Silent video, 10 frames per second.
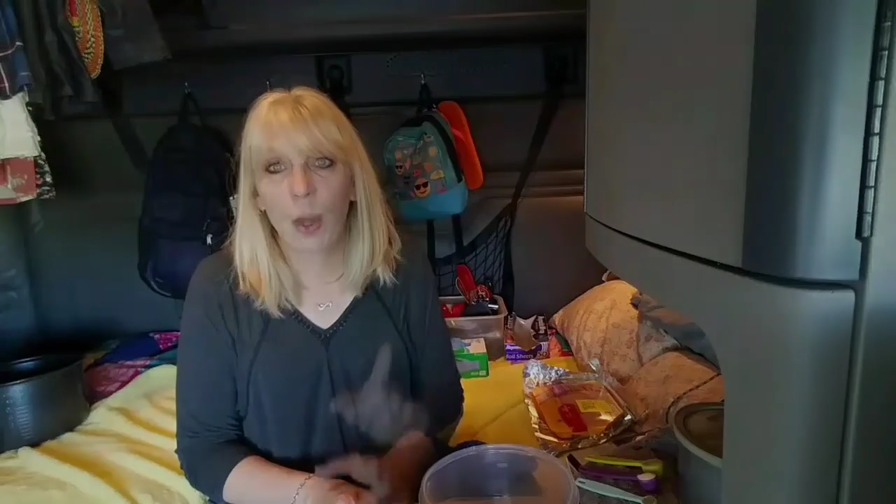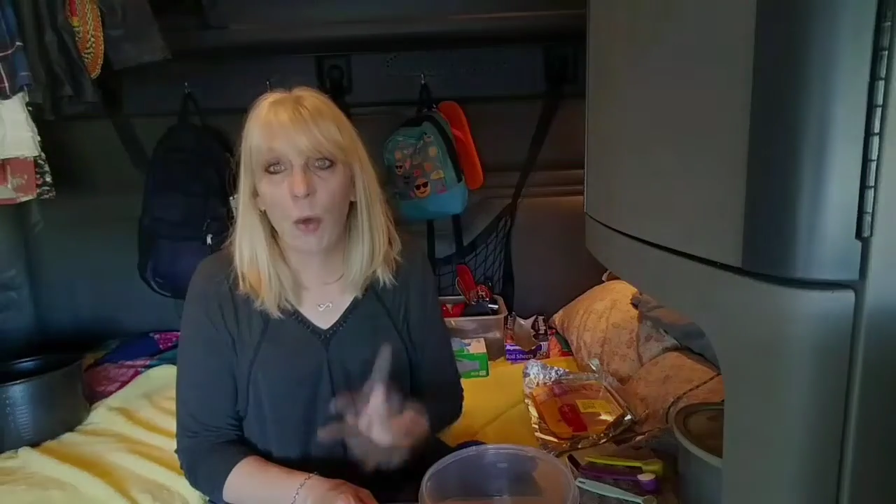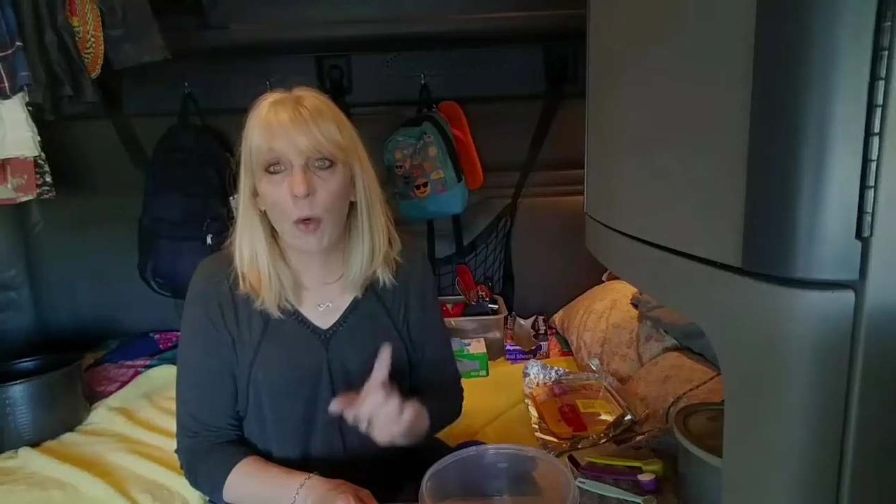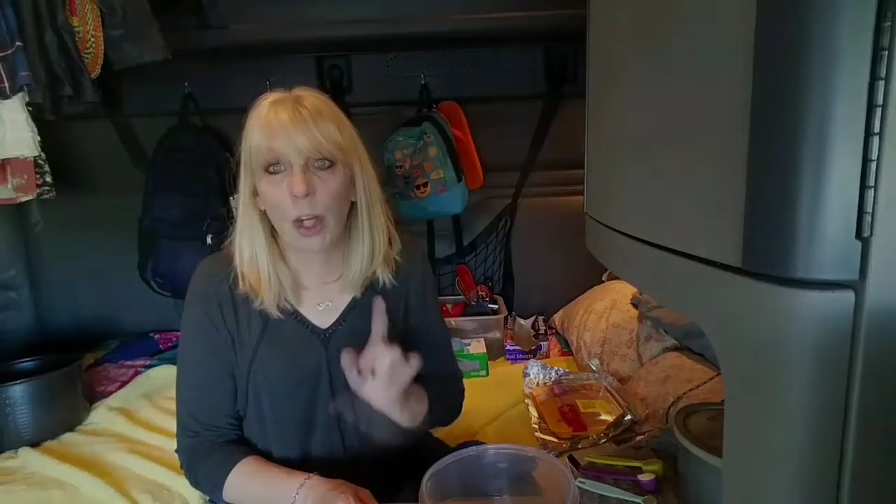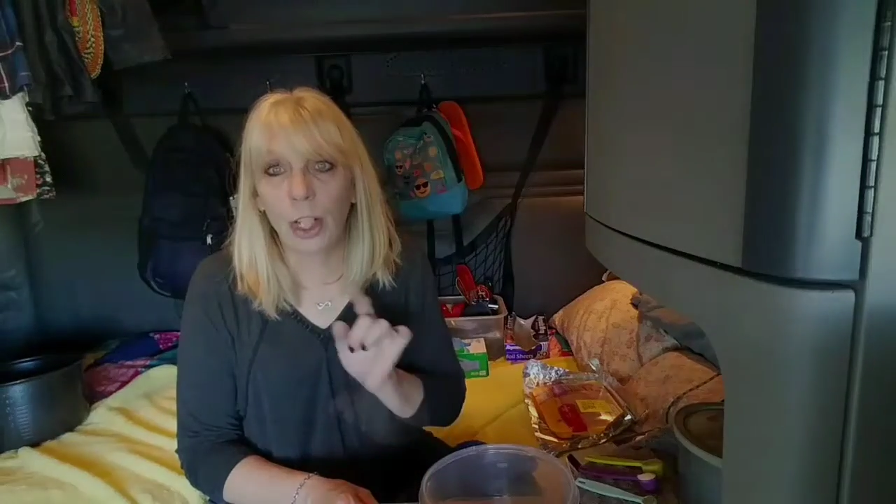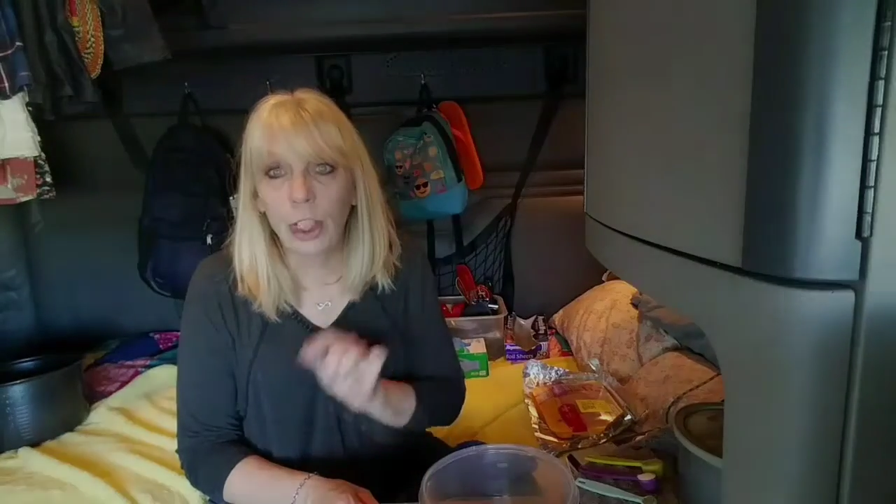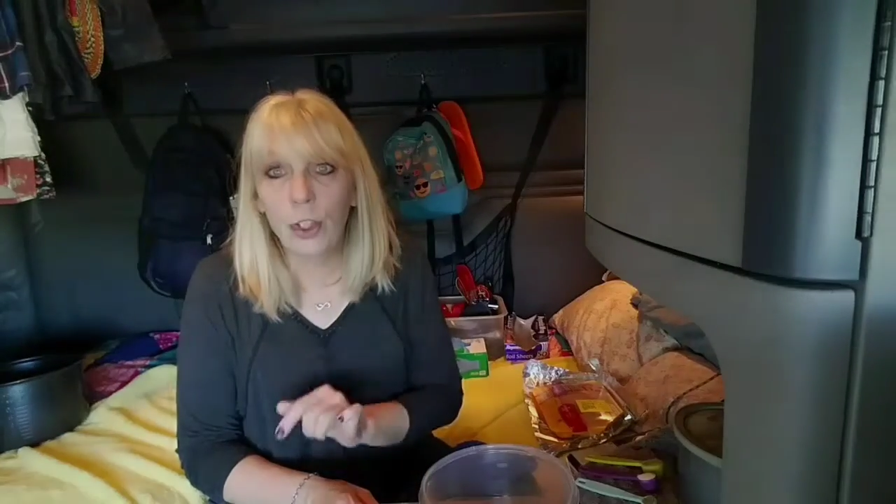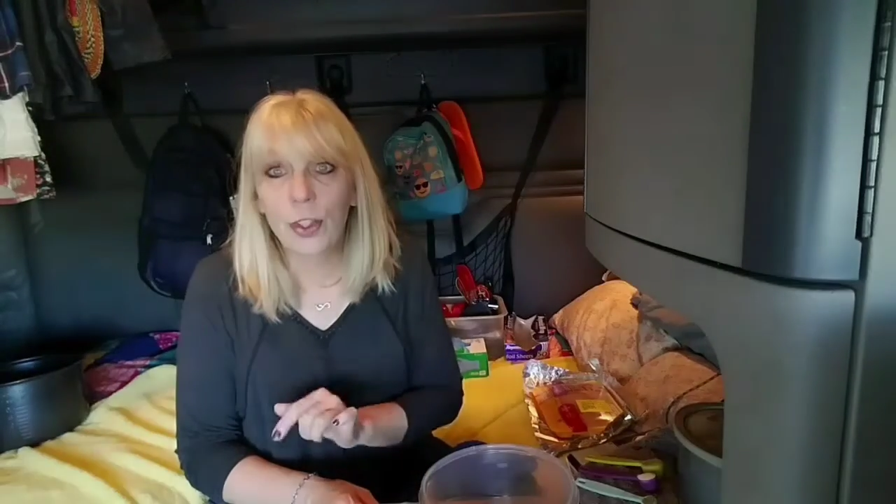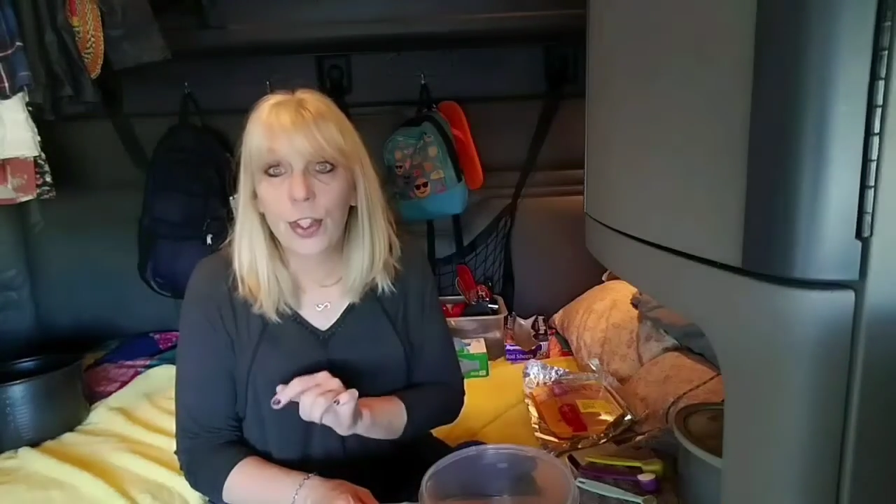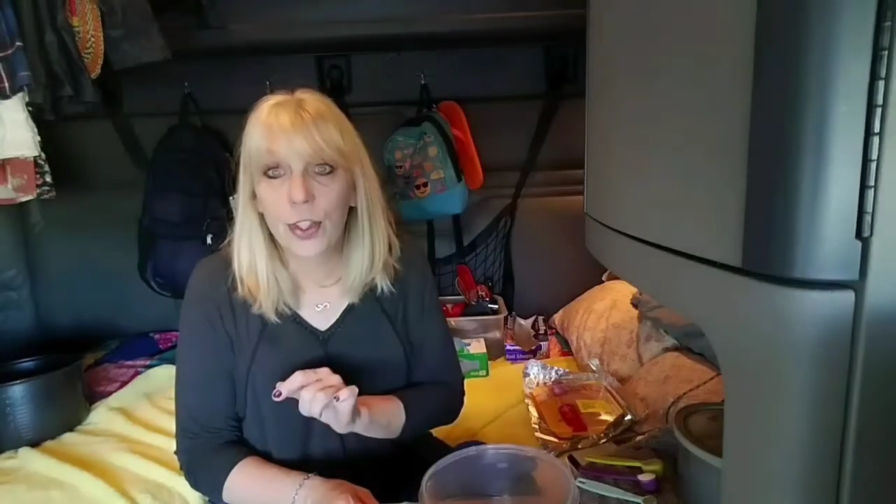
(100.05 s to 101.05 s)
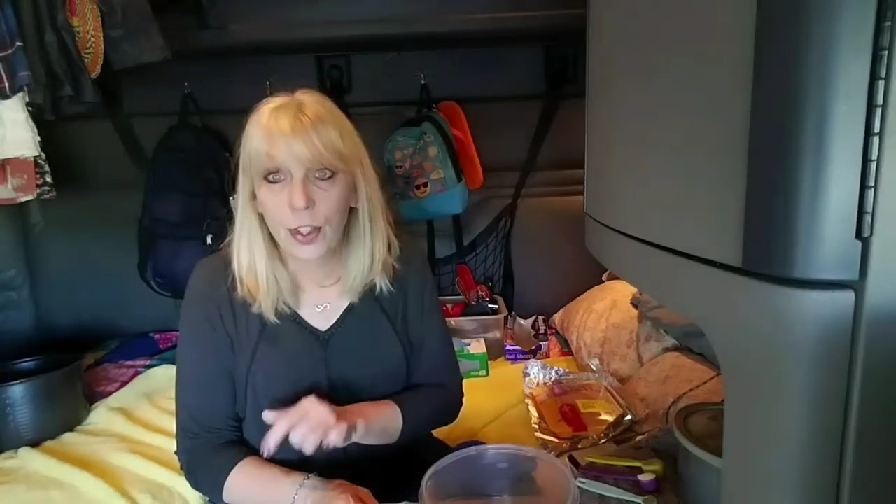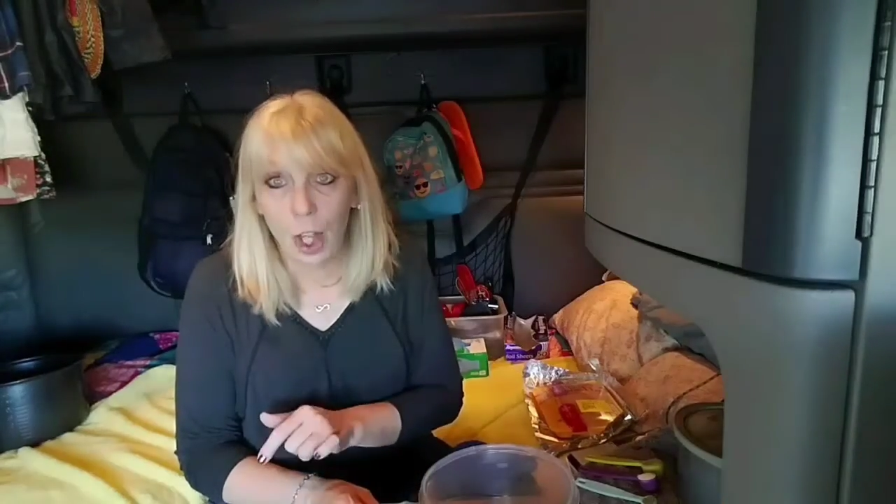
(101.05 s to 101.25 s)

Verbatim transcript: So we're going to use the